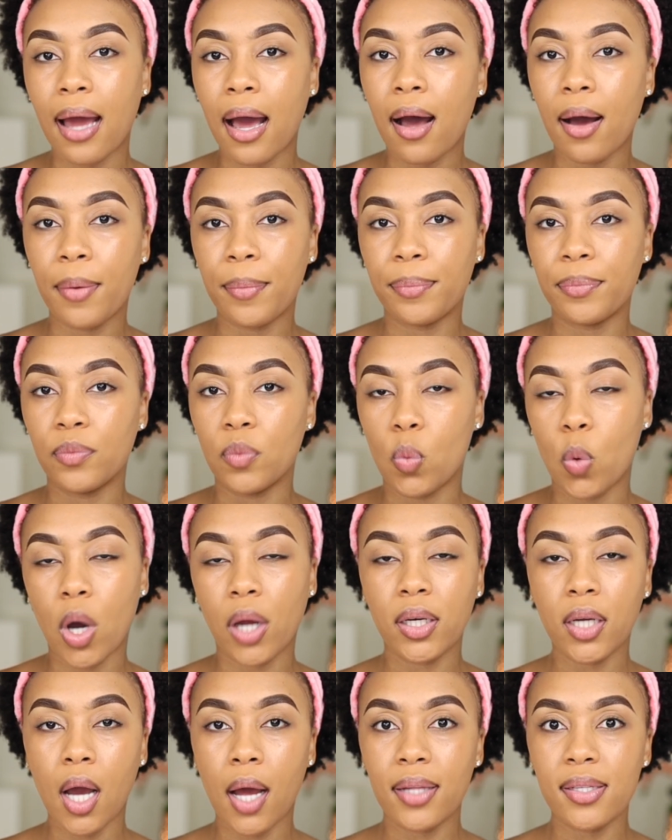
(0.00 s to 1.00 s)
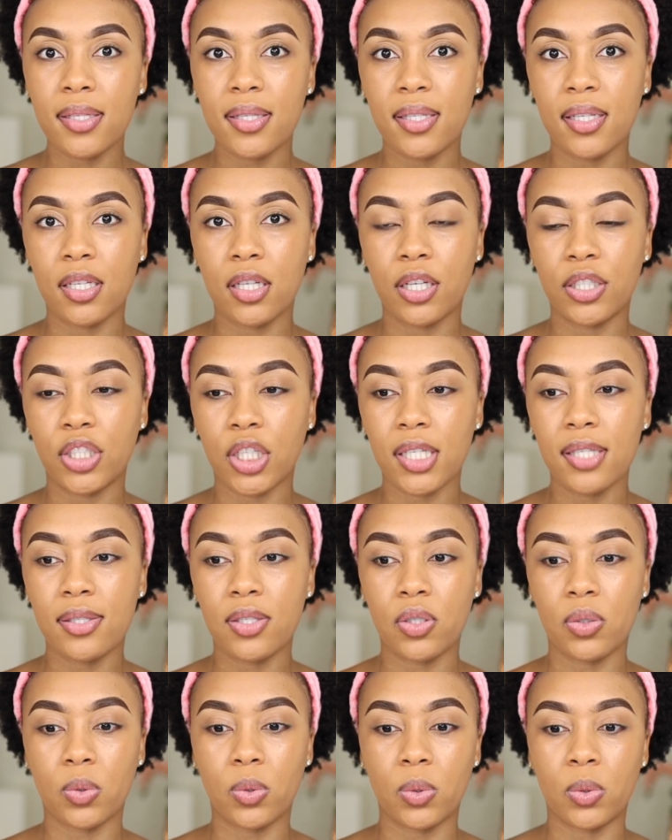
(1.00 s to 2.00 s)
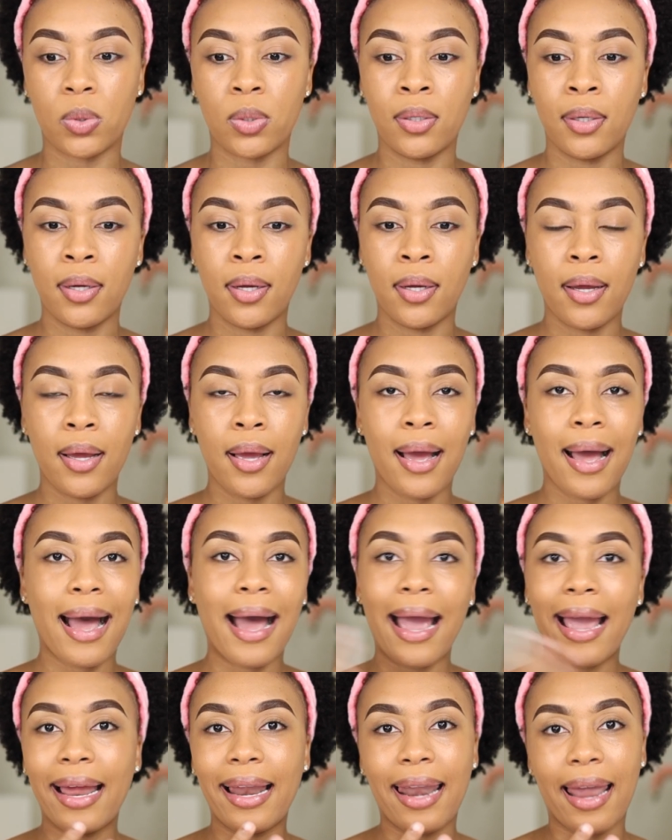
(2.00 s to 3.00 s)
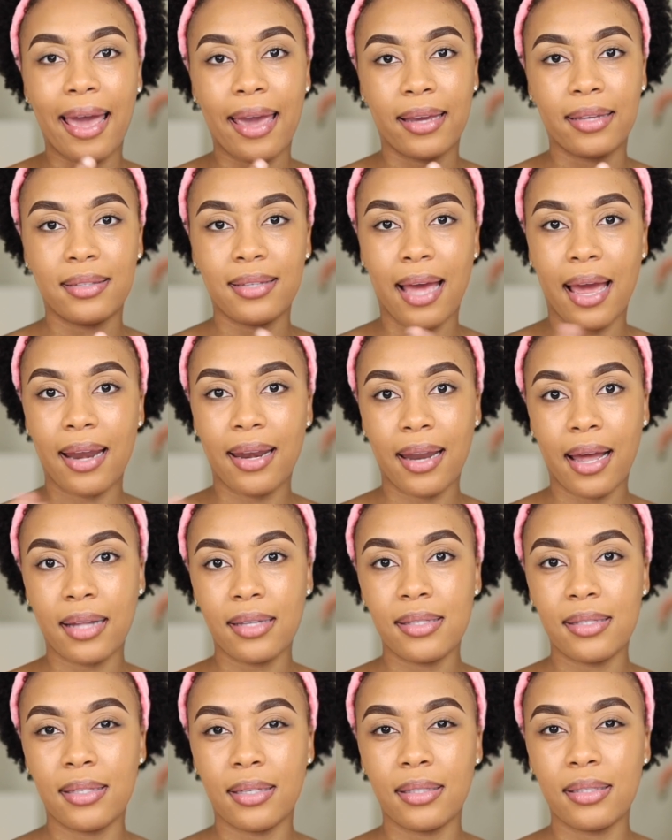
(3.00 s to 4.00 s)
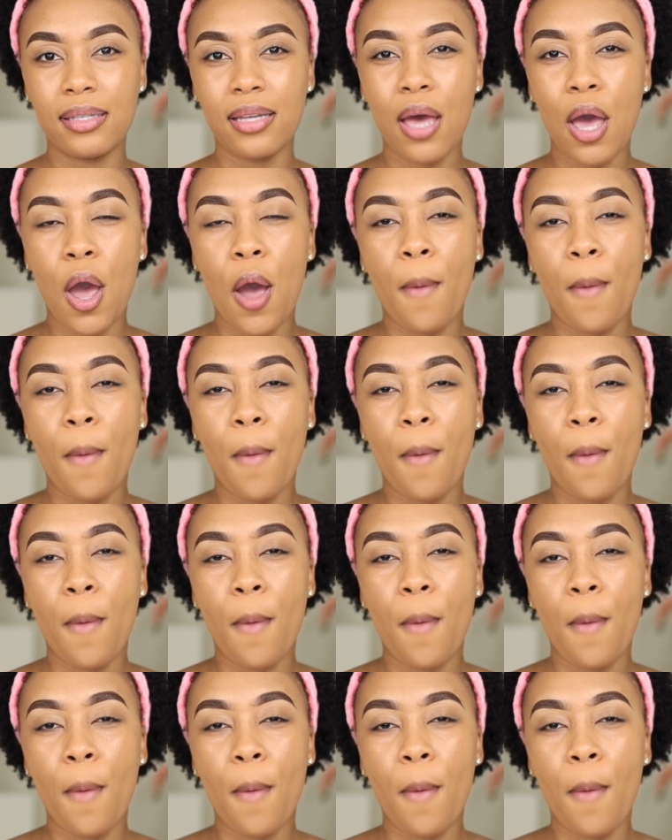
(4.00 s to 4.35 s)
concealer just to highlight and that's it.